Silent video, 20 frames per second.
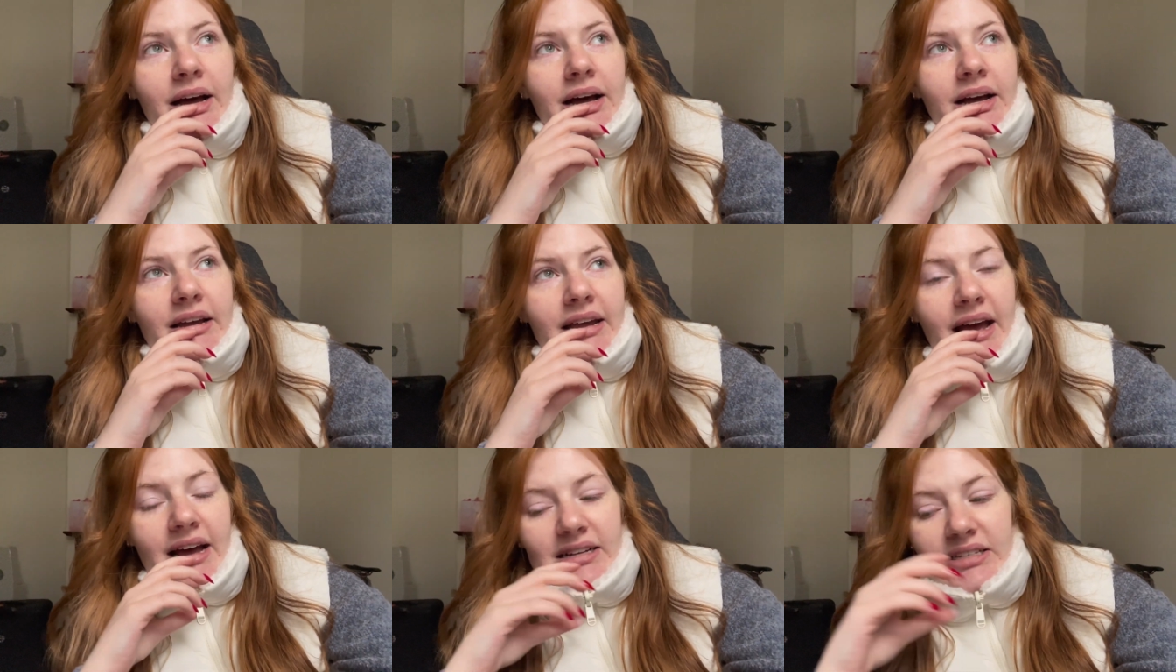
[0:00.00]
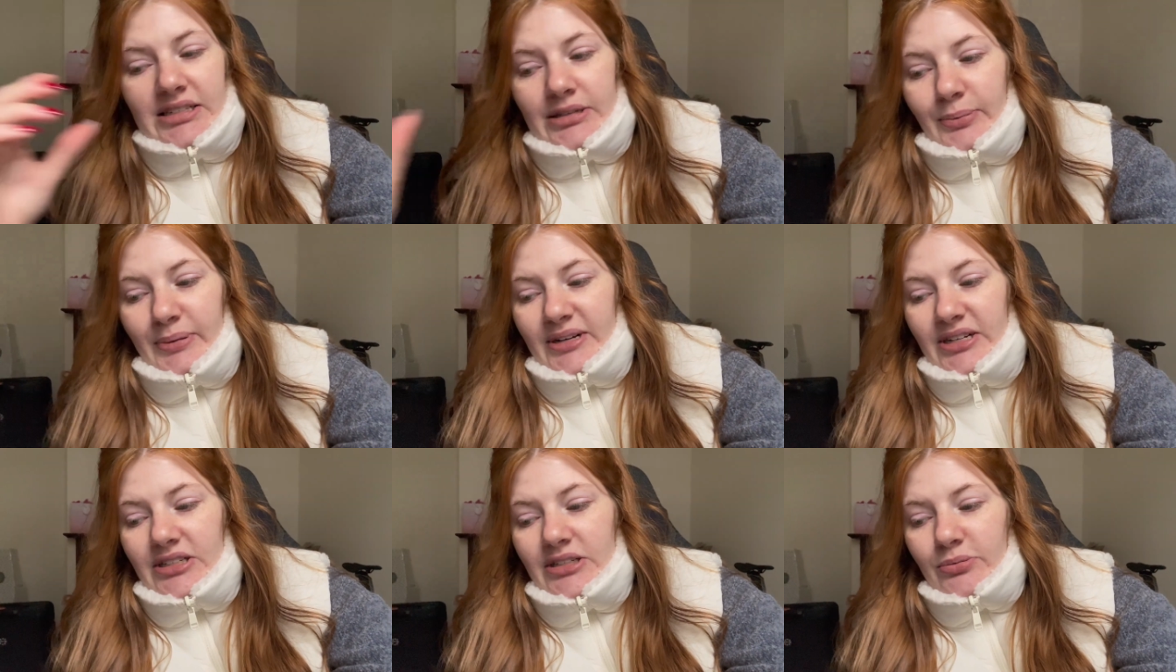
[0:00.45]
yes,
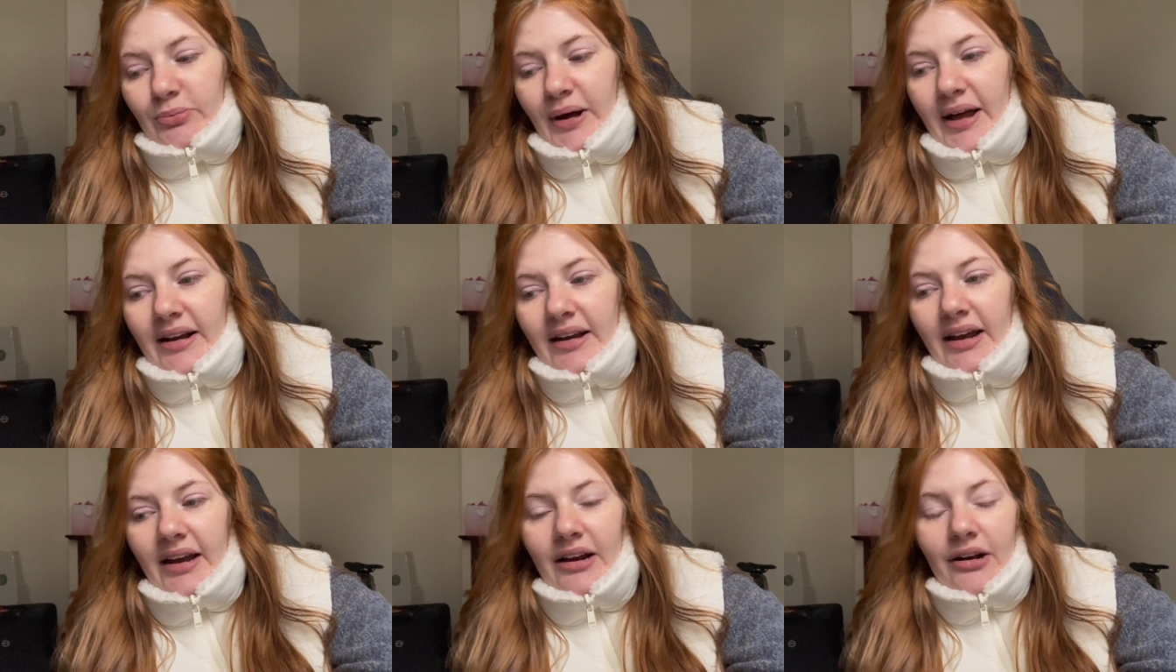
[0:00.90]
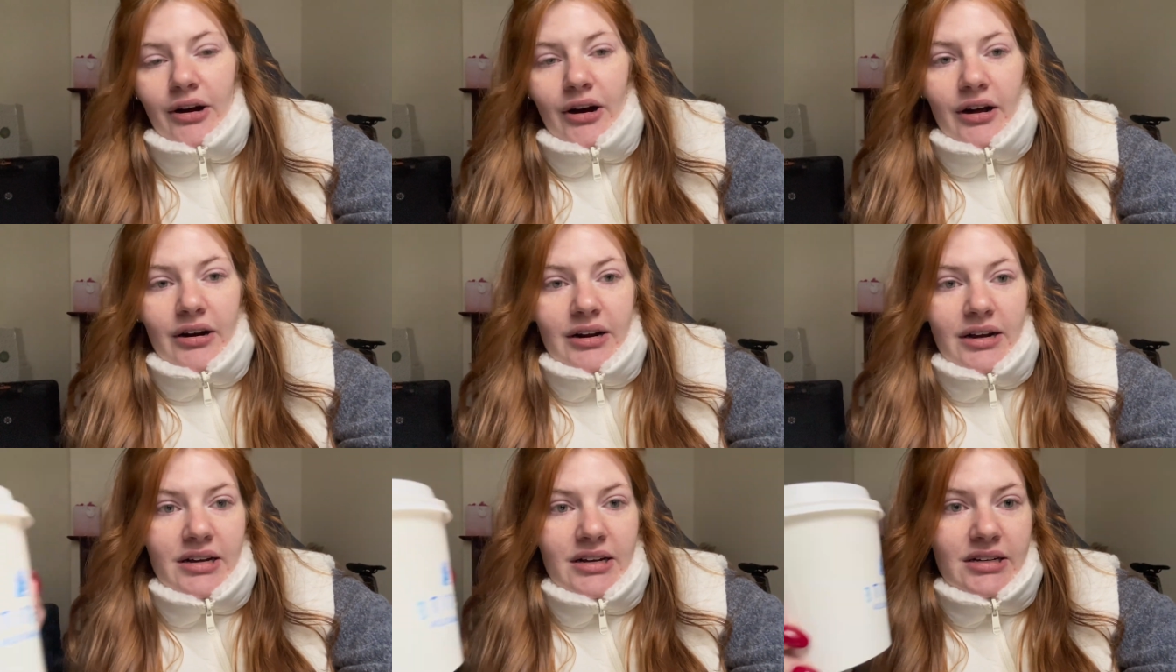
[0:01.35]
we just went and
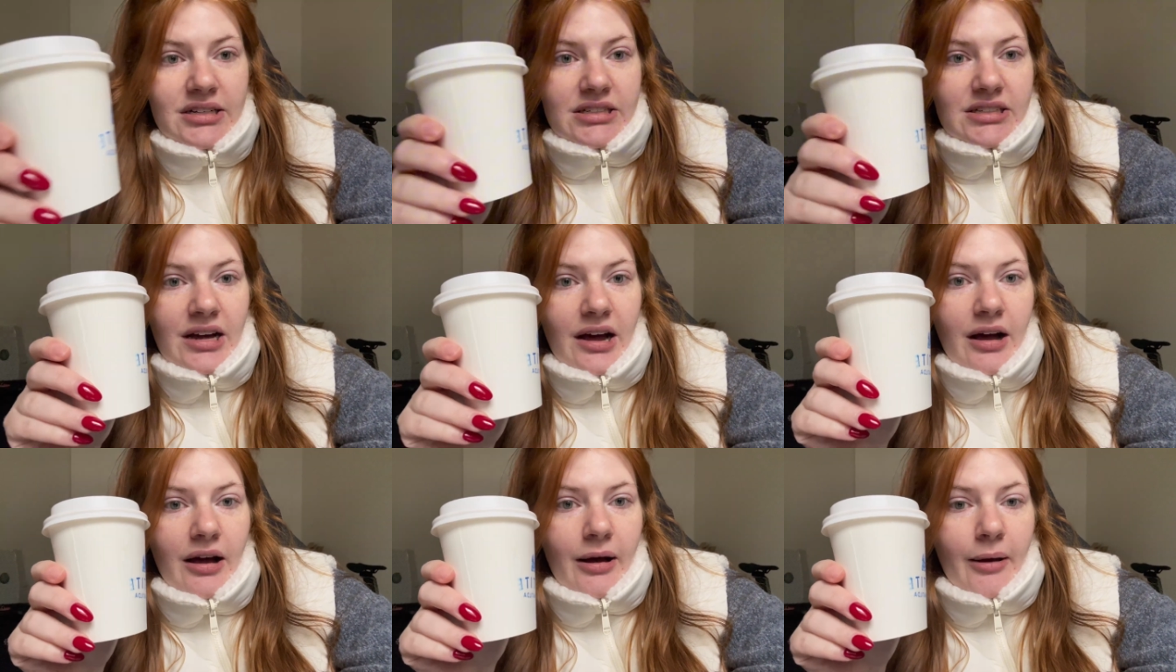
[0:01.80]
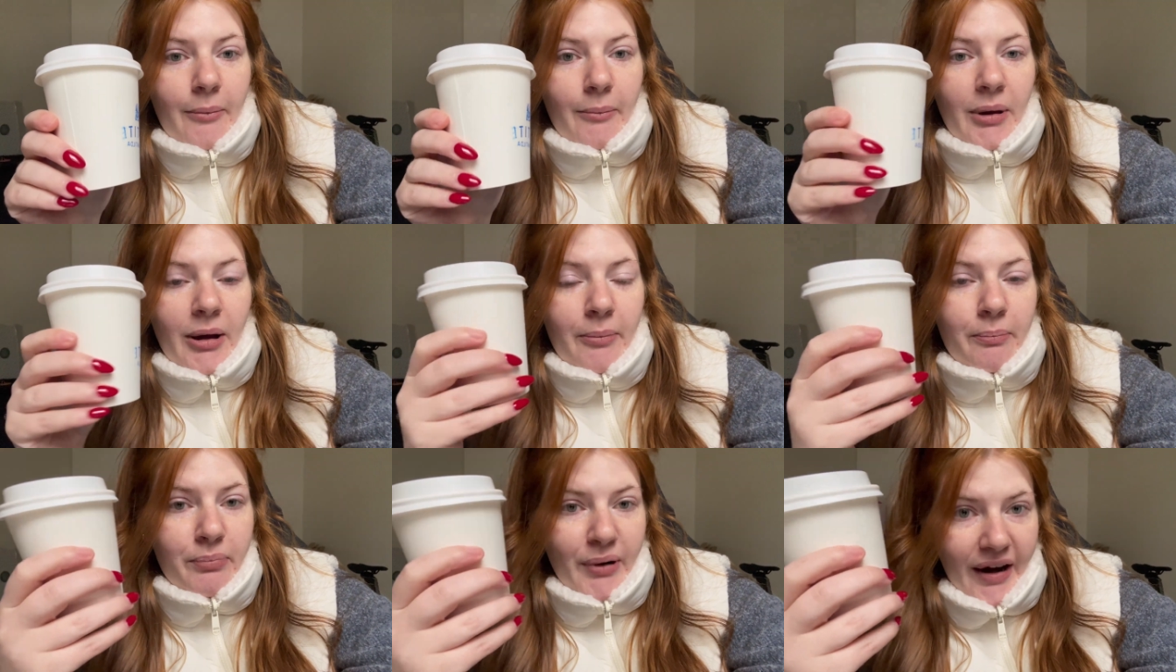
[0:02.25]
got
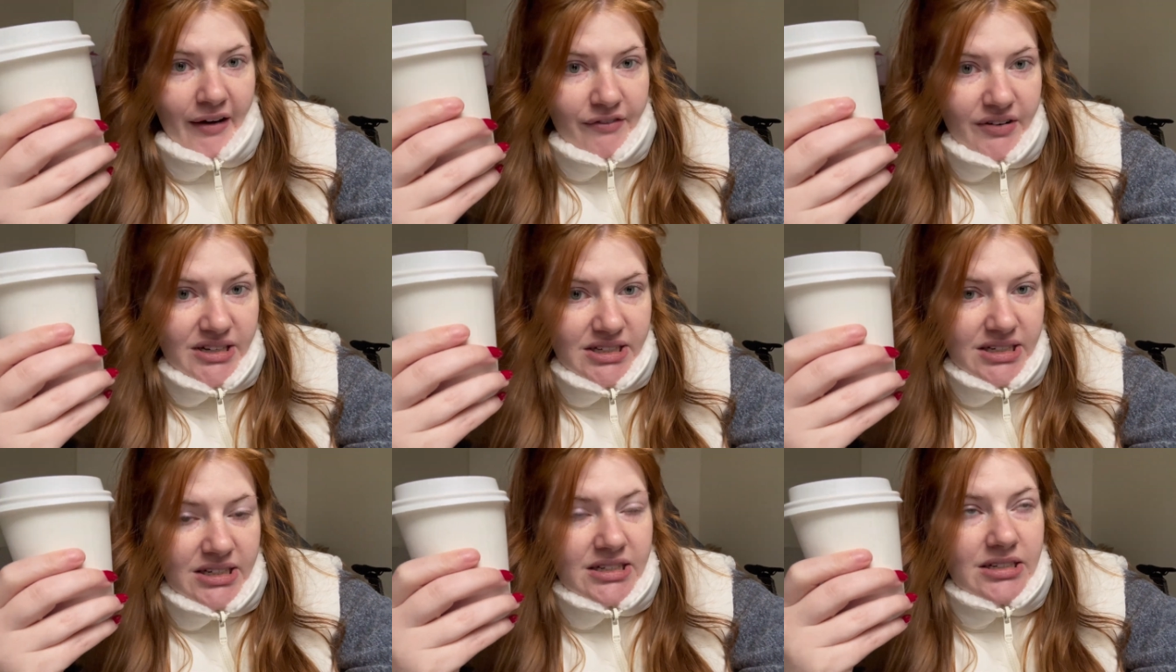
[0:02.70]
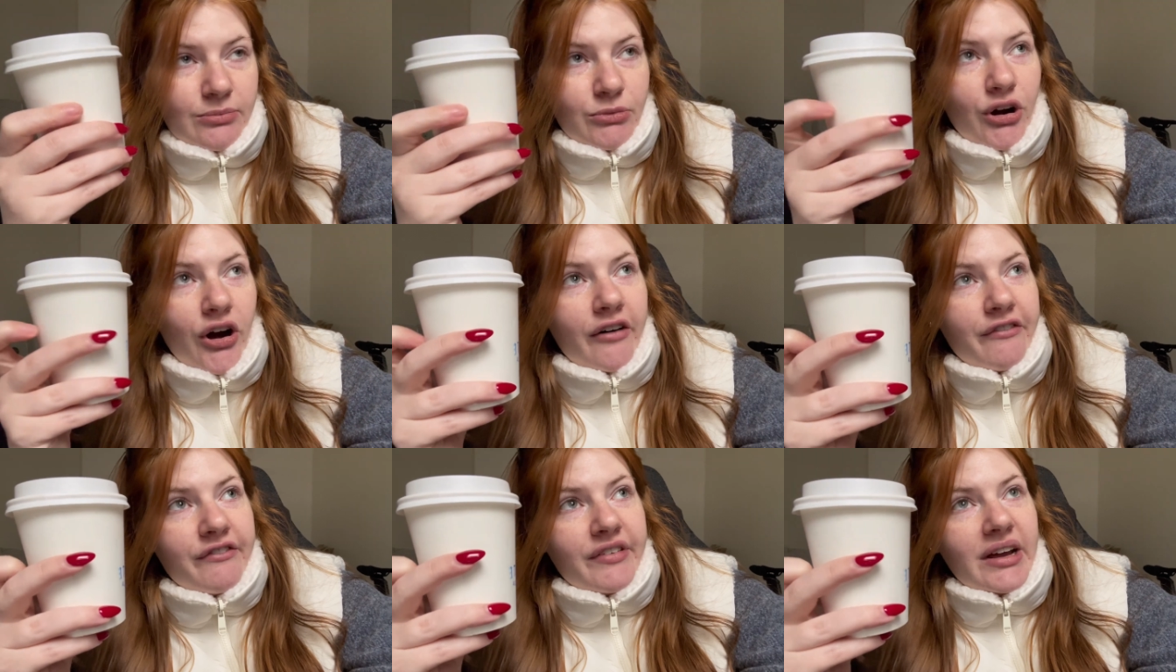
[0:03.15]
some breakfast, some
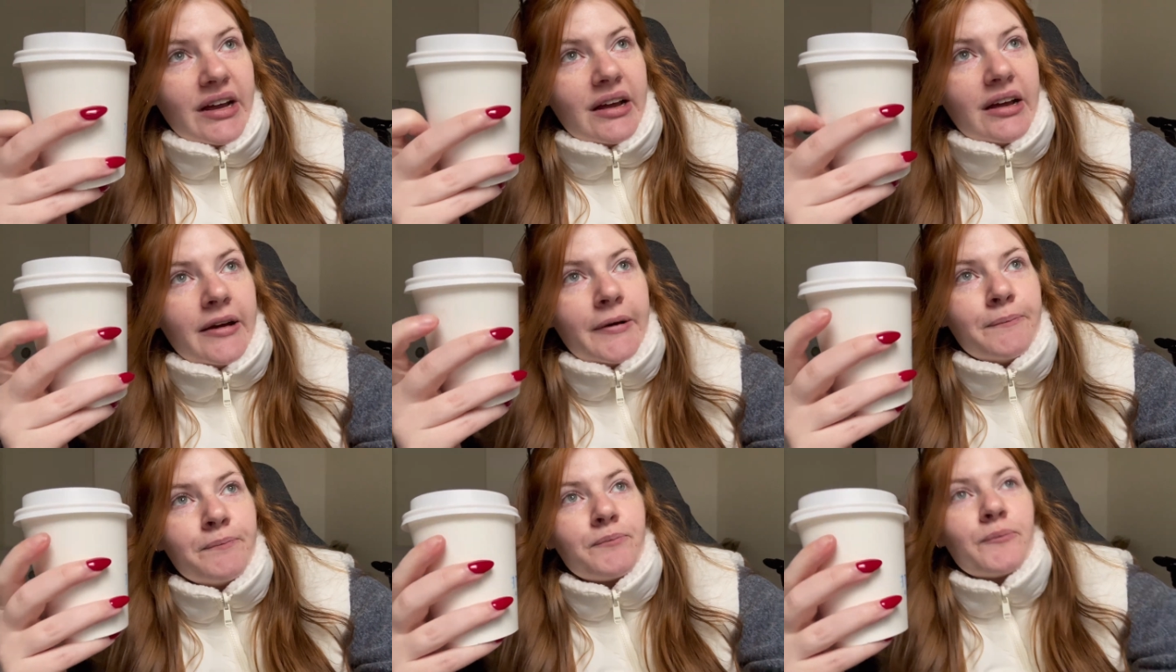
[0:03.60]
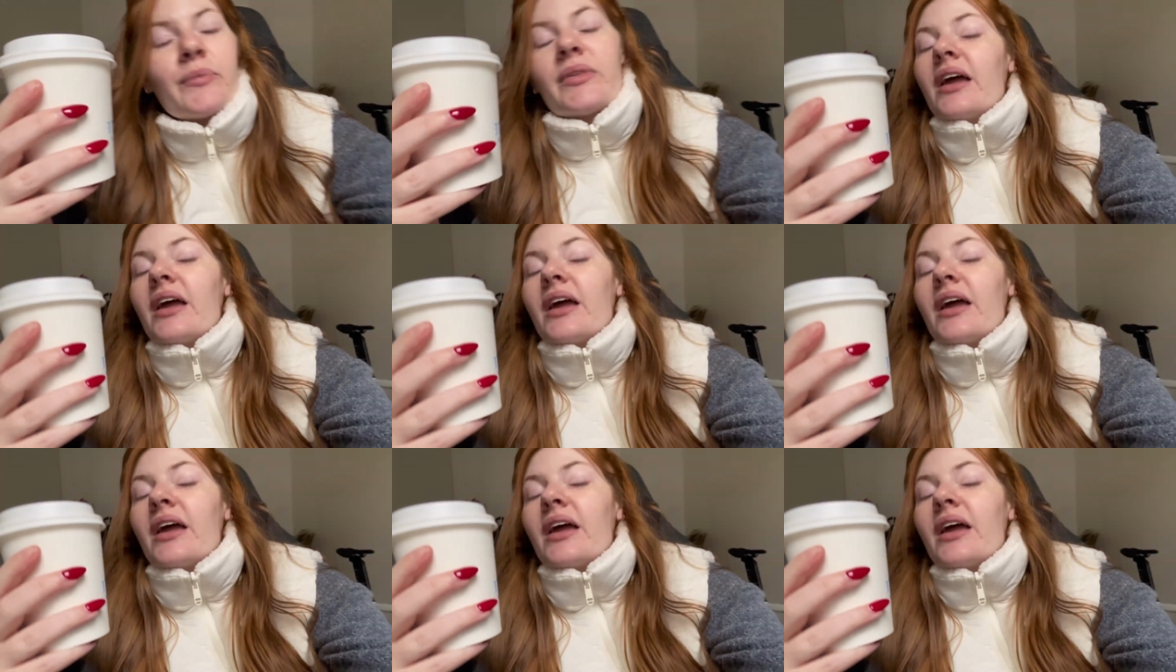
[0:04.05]
coffee